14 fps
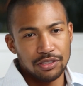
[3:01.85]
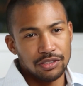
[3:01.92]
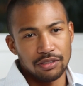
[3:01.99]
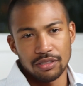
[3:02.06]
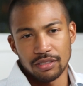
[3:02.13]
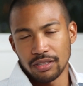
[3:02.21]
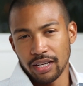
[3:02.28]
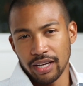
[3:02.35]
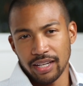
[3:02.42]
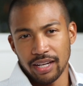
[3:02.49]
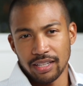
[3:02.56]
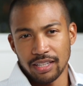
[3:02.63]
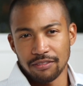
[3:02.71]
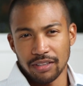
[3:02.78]
also, I got
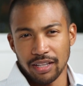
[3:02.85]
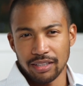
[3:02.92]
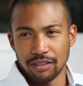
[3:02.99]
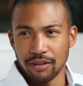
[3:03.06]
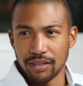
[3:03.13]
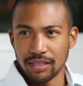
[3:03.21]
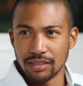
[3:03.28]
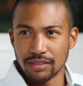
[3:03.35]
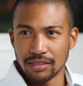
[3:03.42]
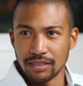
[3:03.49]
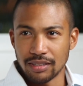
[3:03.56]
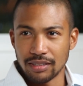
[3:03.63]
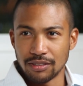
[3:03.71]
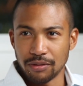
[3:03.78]
to give a lot of credit
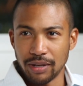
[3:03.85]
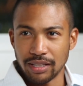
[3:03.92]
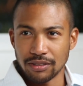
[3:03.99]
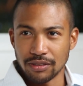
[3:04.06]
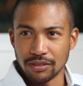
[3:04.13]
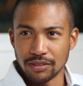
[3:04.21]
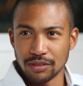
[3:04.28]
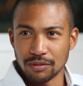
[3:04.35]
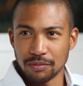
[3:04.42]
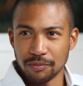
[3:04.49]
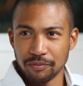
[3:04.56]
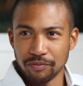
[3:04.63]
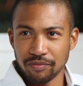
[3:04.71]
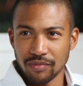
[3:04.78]
to the directors,
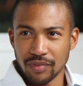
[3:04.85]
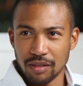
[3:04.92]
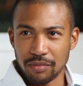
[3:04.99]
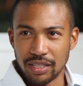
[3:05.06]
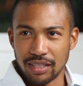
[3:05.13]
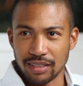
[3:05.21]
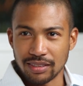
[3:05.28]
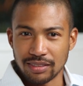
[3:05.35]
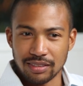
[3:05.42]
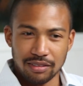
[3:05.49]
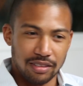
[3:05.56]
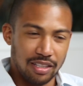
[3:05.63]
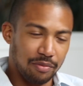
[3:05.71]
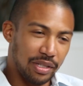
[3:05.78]
because
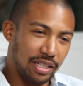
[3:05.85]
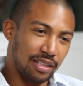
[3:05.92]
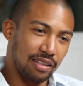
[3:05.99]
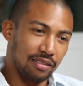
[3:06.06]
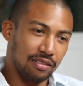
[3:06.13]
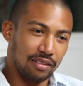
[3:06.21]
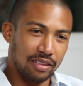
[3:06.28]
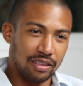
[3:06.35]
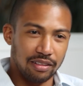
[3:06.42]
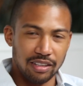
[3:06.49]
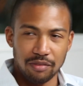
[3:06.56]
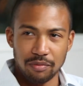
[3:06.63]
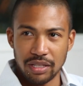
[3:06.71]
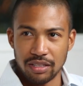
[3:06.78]
they'll come in and they'll
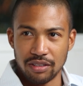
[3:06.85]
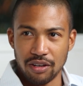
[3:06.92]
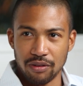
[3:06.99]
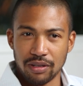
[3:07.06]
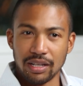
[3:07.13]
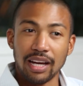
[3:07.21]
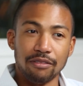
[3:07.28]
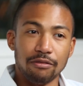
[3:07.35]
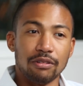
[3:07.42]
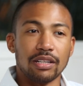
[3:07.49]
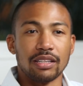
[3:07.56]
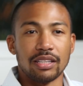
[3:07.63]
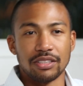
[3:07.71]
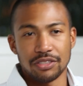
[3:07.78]
give me a note, and I
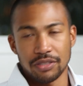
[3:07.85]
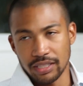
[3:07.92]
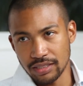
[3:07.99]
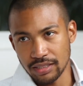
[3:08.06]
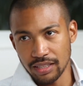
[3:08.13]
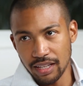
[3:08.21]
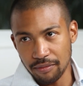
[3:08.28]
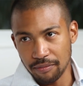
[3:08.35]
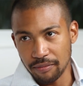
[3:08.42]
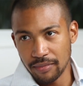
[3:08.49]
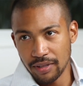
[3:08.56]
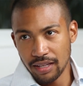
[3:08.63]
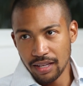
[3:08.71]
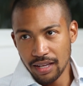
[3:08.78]
really trust them.
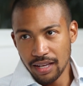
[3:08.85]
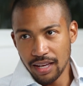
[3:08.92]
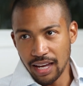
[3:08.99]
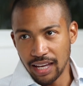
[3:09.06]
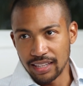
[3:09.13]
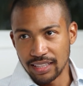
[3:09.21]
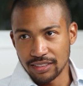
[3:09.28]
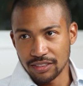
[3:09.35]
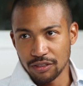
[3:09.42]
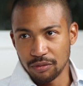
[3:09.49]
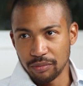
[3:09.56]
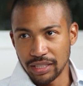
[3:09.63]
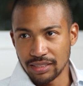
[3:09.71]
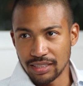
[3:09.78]
Right. And then so
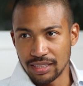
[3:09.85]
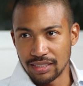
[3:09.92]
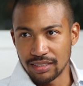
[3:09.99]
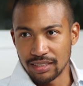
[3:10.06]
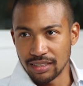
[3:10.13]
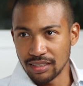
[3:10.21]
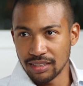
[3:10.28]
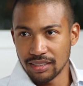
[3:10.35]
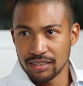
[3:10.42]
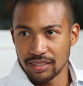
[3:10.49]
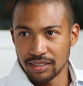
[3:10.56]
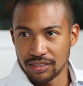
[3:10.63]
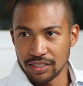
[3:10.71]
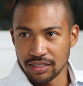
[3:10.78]
it makes it easy
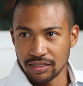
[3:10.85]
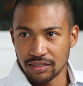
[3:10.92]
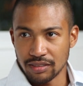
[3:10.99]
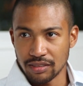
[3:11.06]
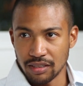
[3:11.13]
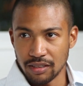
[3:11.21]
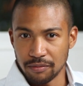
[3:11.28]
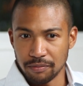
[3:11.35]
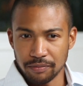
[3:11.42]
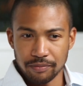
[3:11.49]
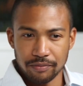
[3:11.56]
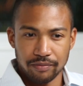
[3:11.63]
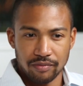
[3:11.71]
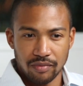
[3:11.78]
to just
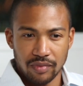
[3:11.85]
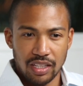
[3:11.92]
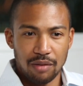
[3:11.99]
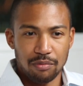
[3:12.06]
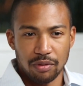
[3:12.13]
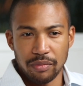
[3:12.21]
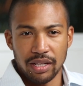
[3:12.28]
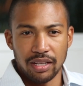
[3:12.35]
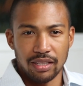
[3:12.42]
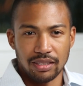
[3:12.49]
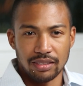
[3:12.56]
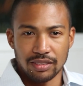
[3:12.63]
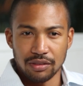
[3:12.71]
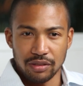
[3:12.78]
implement it
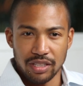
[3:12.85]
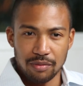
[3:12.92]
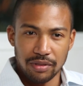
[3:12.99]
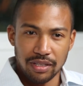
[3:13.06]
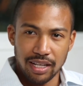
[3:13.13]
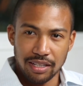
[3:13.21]
and still keep it